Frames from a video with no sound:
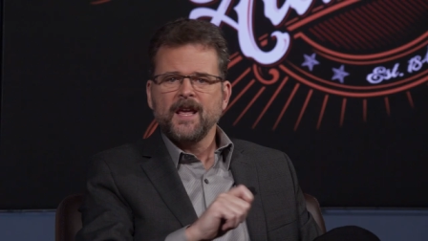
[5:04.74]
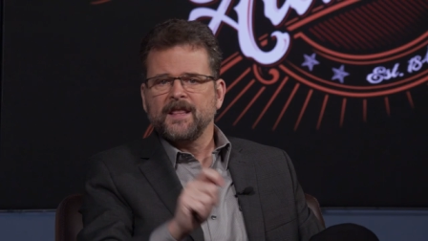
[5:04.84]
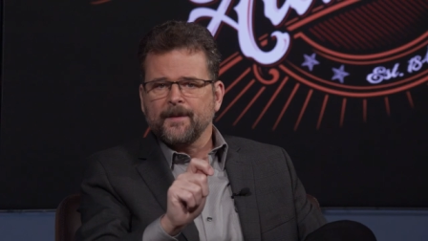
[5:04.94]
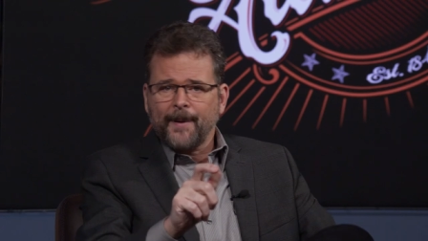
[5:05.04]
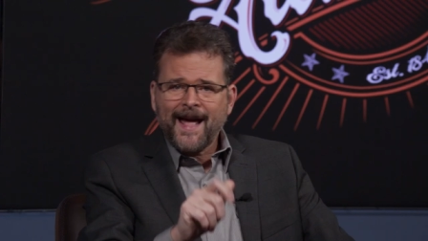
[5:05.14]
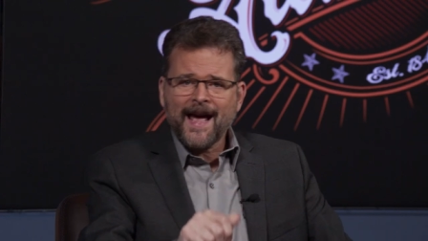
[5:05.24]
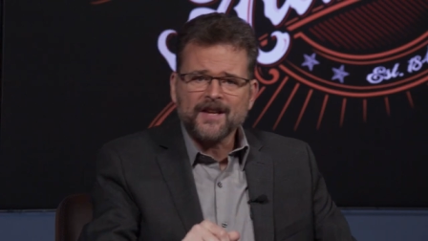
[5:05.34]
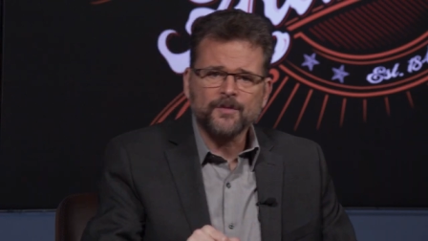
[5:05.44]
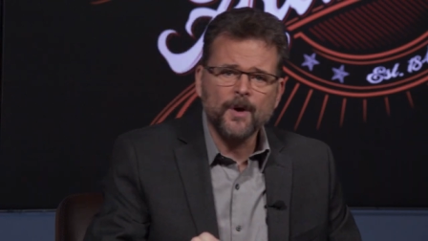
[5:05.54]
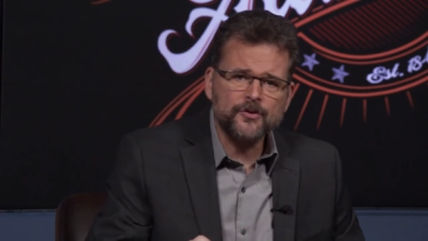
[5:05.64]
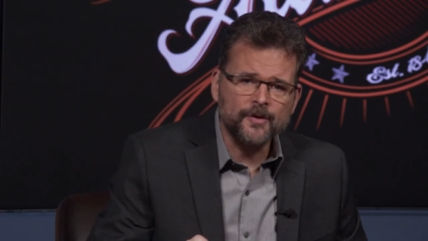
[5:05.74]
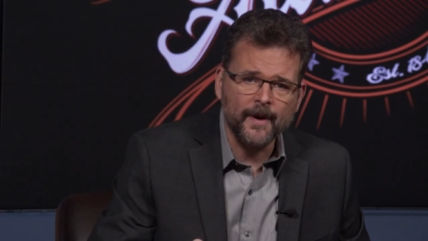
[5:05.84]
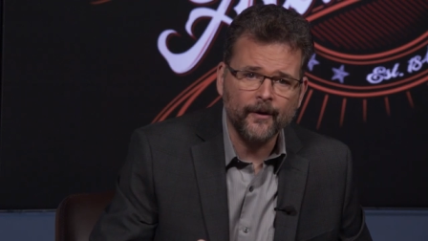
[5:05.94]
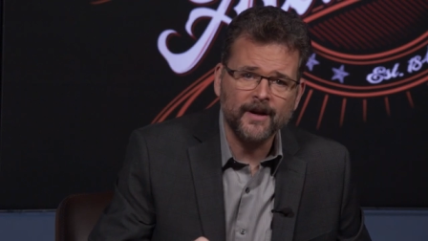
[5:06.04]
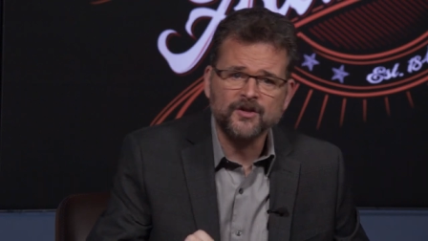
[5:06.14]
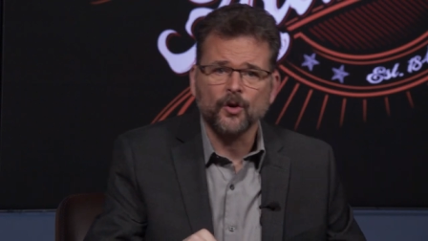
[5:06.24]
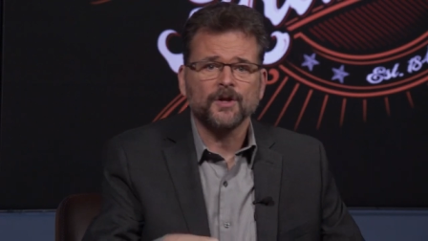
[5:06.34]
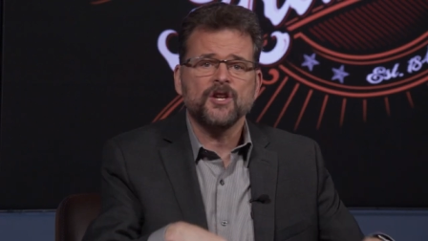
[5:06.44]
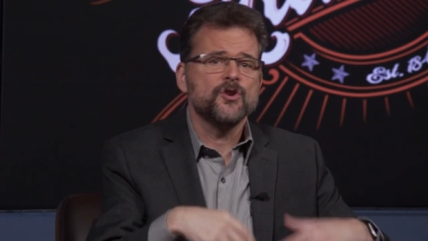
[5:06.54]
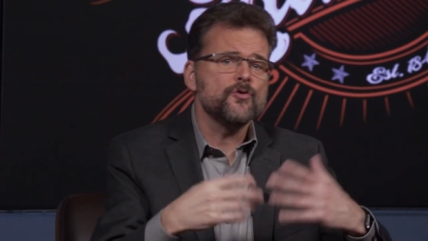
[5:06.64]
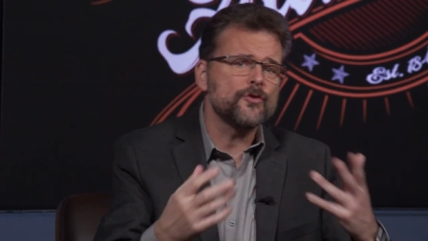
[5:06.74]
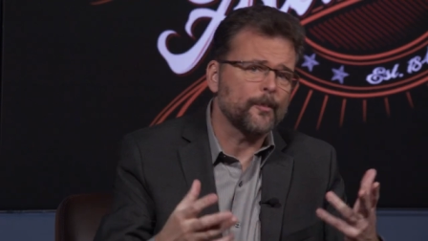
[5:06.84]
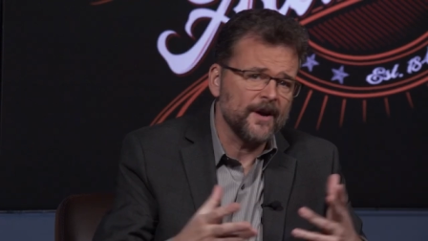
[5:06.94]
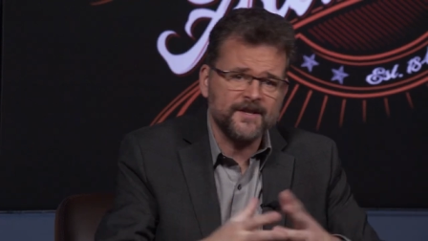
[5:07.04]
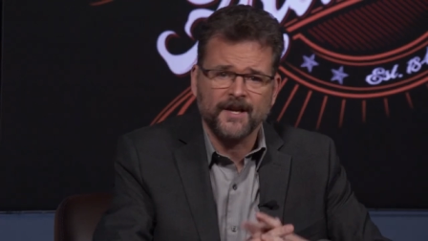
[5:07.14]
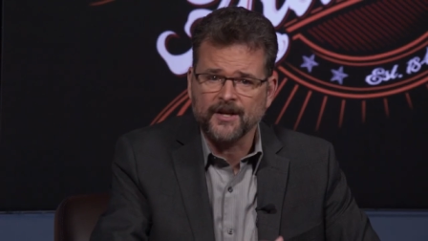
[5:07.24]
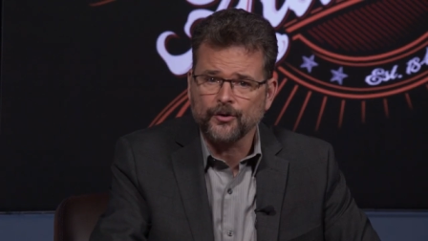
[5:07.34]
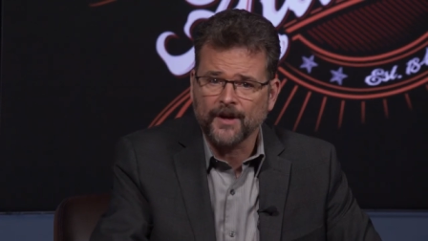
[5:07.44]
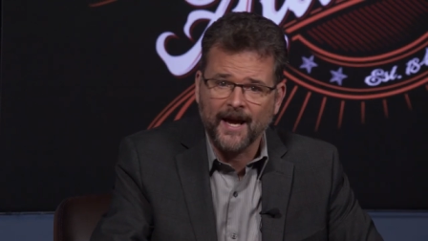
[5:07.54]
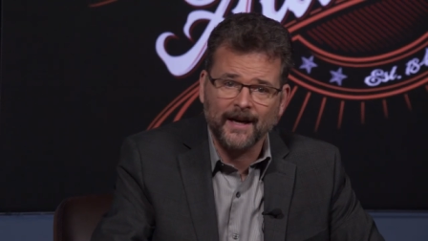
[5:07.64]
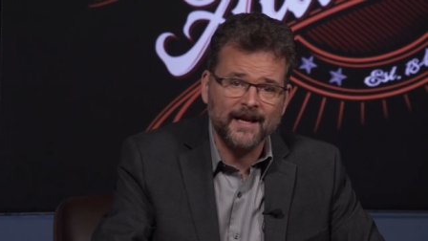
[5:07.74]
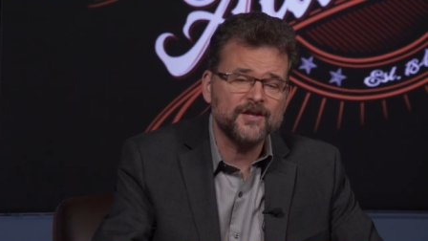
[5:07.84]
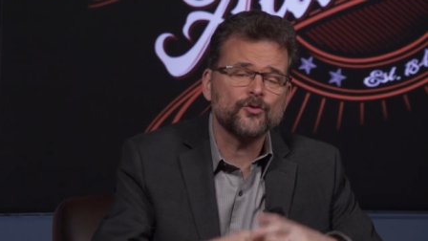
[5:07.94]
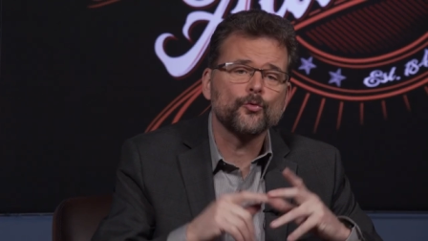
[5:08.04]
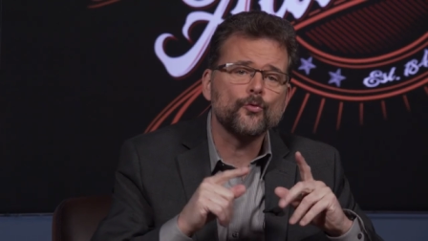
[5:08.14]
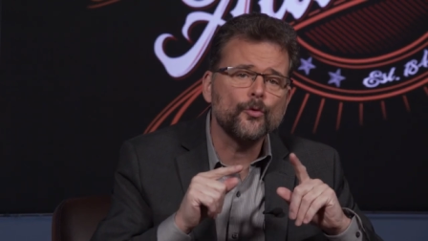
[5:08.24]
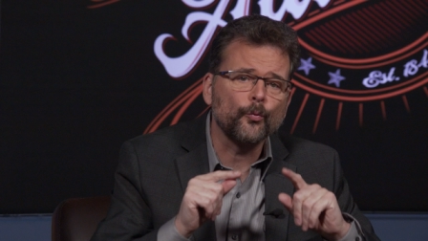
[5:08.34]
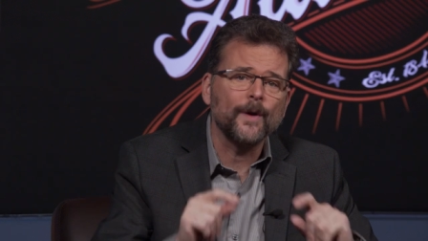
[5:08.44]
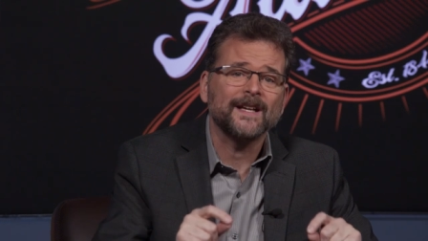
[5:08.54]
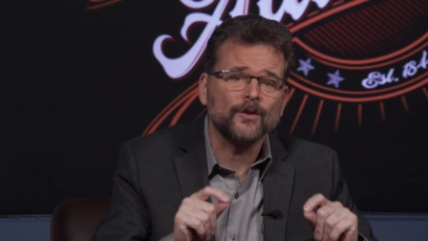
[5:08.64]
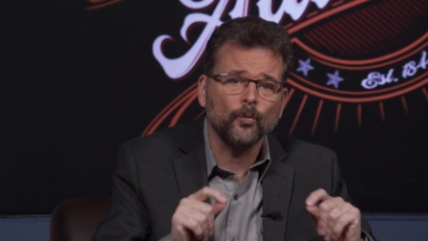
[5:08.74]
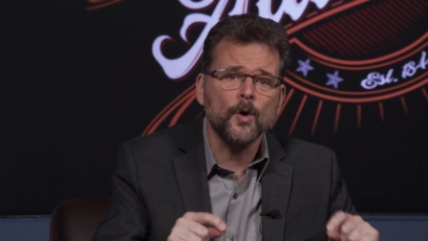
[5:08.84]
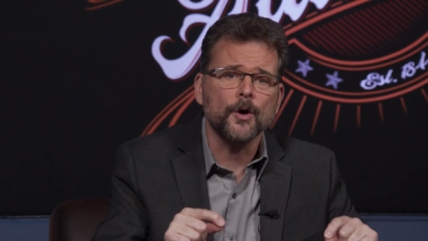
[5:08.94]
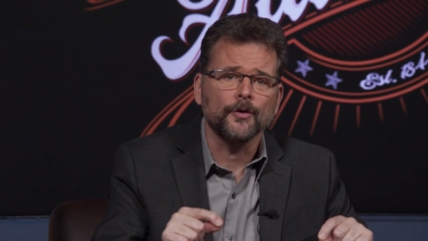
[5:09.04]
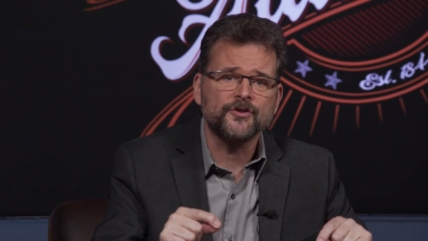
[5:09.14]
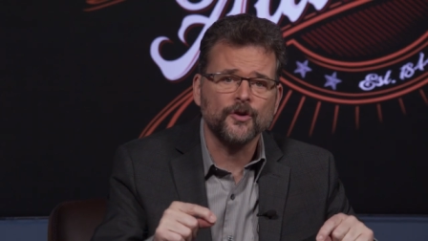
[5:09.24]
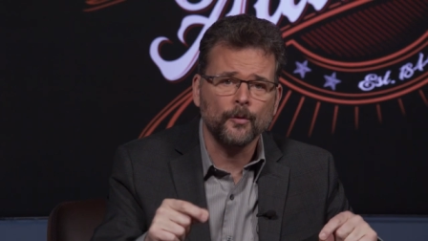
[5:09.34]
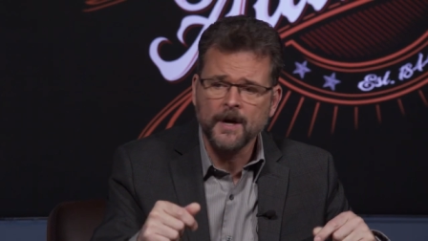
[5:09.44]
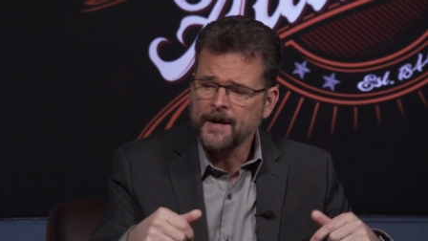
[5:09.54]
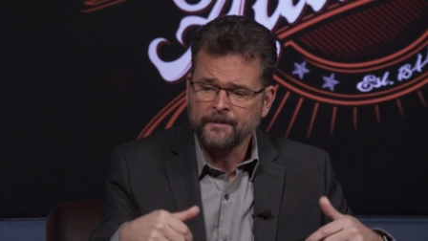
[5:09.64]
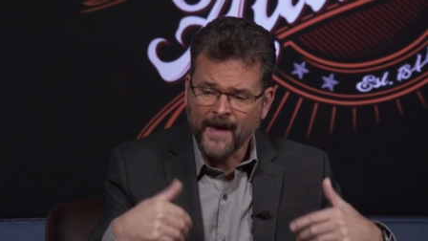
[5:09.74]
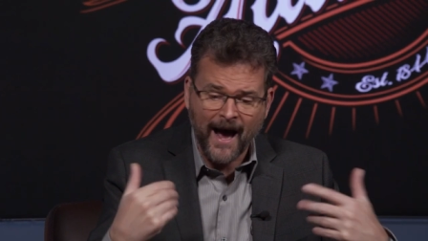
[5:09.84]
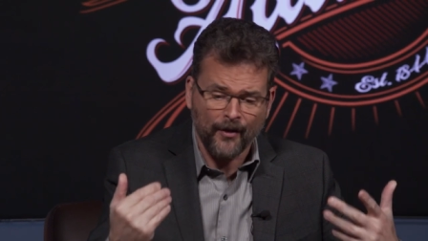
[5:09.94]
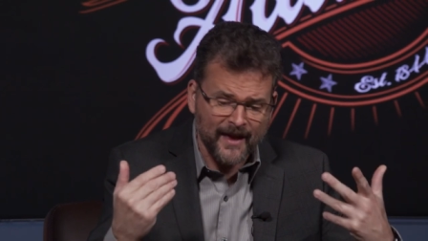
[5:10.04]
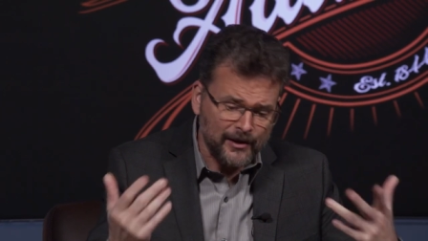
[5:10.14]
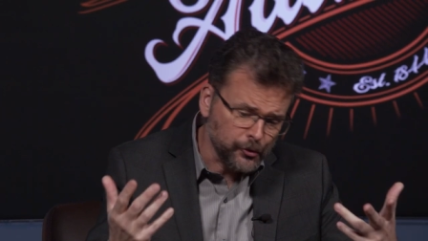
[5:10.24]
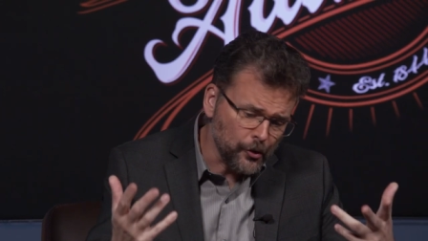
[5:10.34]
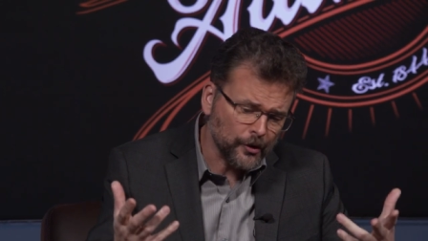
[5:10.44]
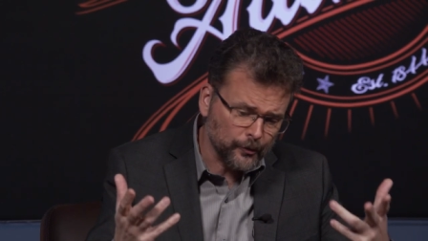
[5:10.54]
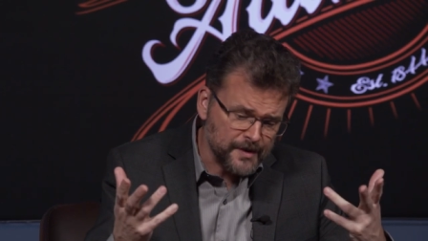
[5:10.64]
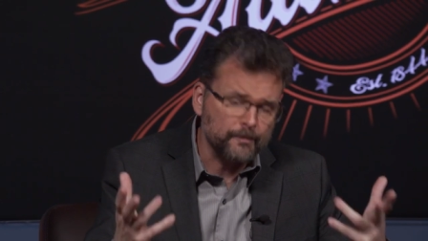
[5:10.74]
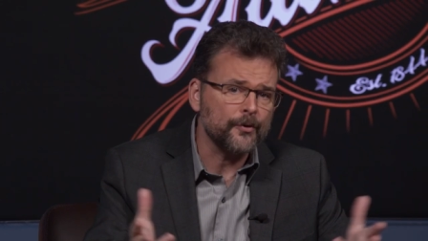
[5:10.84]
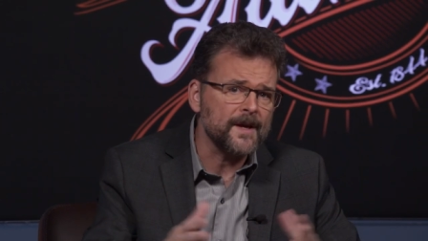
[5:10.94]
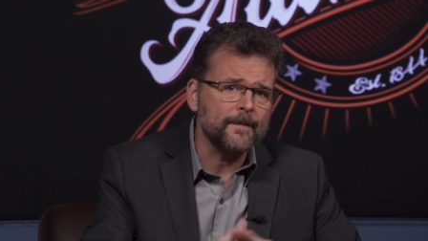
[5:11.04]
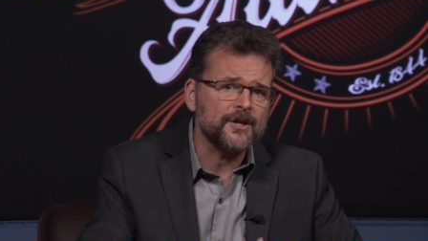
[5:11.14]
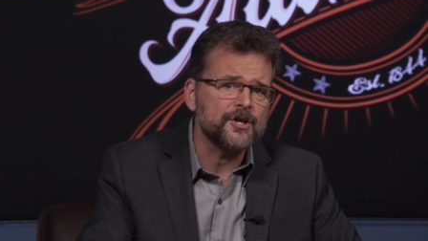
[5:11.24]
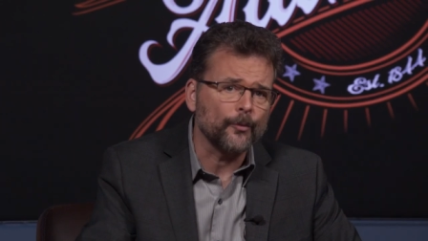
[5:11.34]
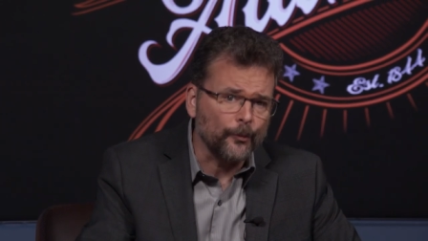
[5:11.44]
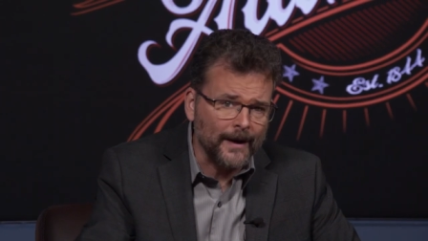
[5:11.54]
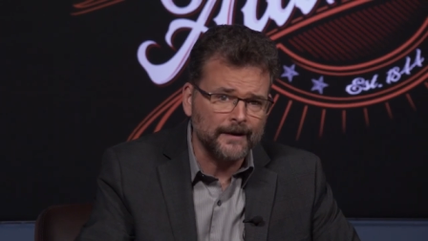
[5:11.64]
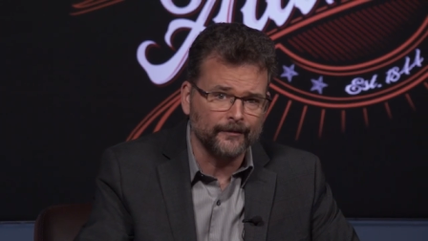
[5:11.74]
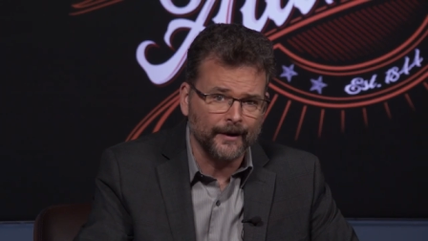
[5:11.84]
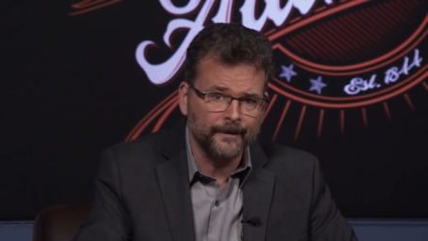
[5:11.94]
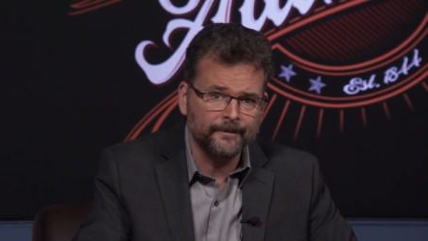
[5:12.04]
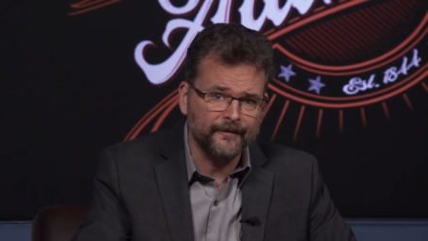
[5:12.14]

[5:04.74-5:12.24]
In the past, most Americans only knew their presidential candidates through the written word, so how they looked was pretty much irrelevant.